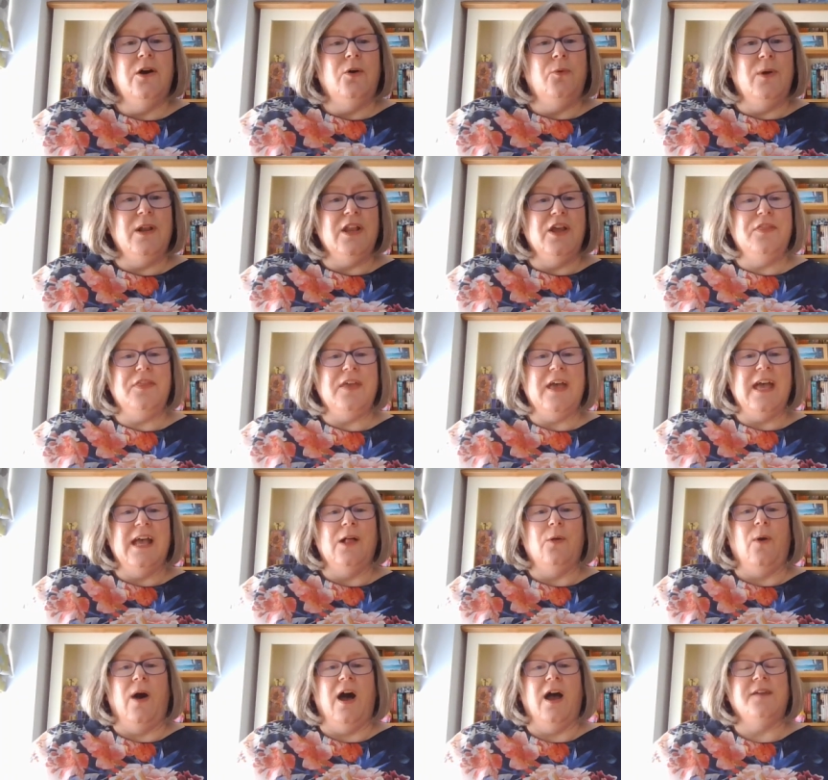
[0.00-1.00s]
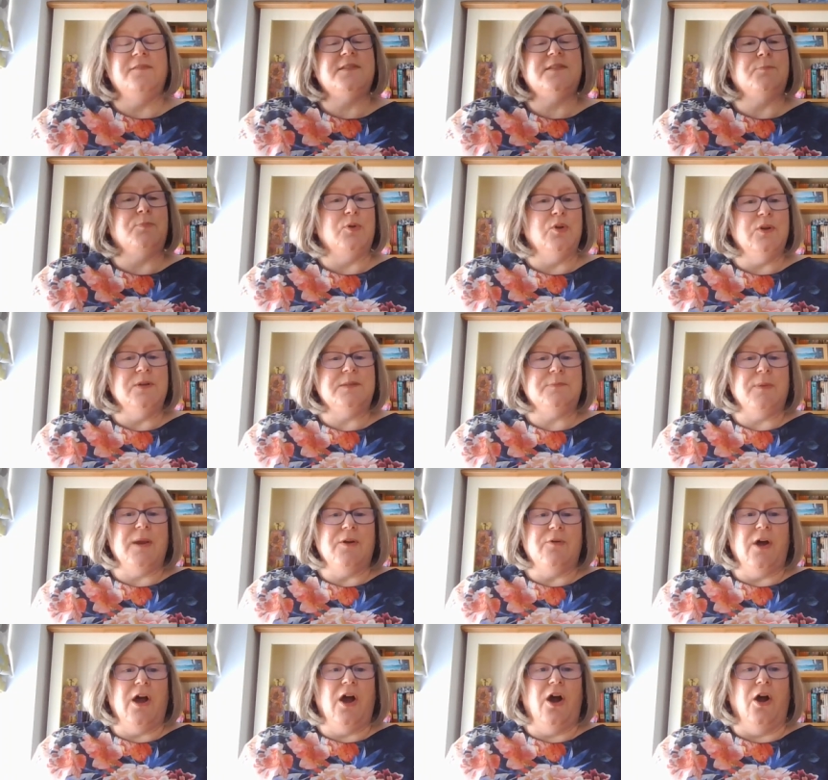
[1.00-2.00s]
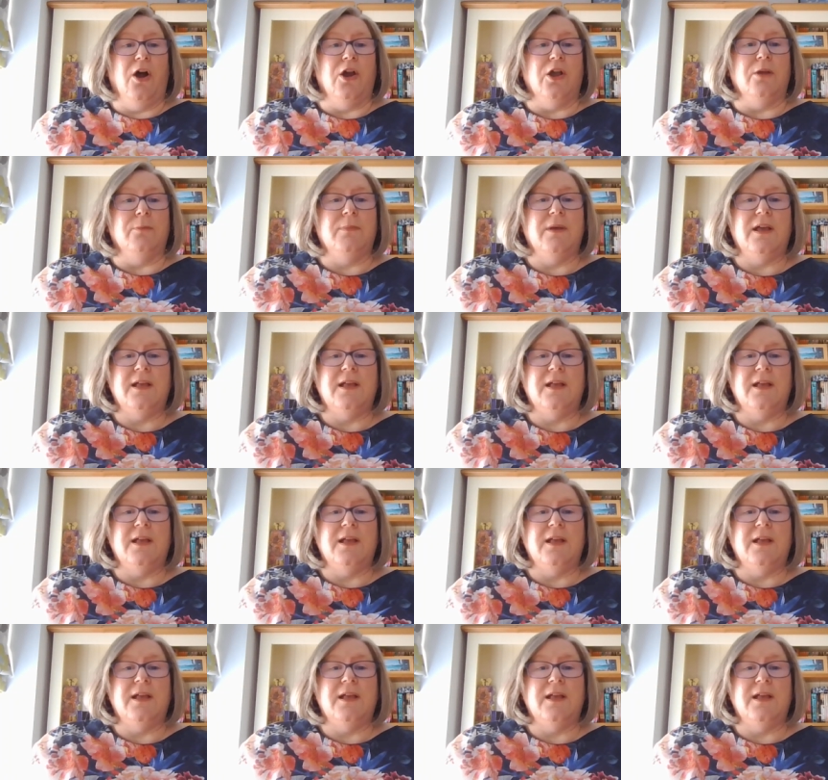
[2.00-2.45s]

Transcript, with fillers: While other alewives brewed beer at home